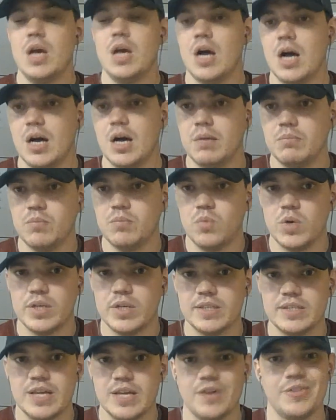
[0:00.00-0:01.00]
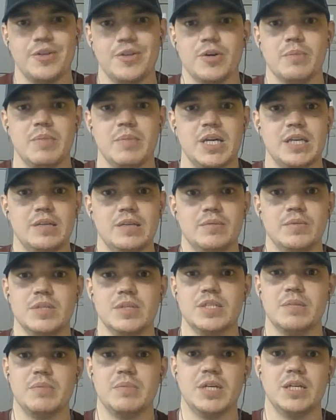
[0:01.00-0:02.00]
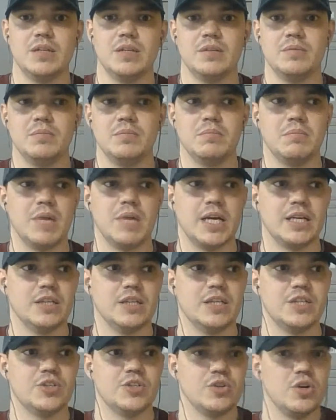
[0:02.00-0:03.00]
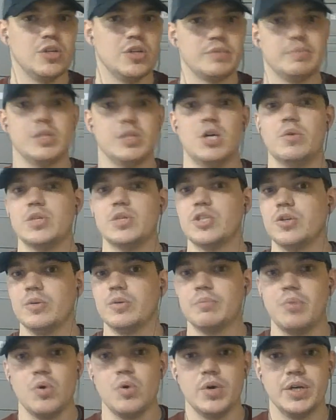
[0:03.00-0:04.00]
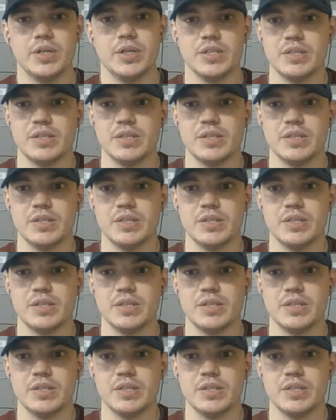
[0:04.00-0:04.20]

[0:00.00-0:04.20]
What does healthier mean? Does it mean my cholesterol is below a certain point?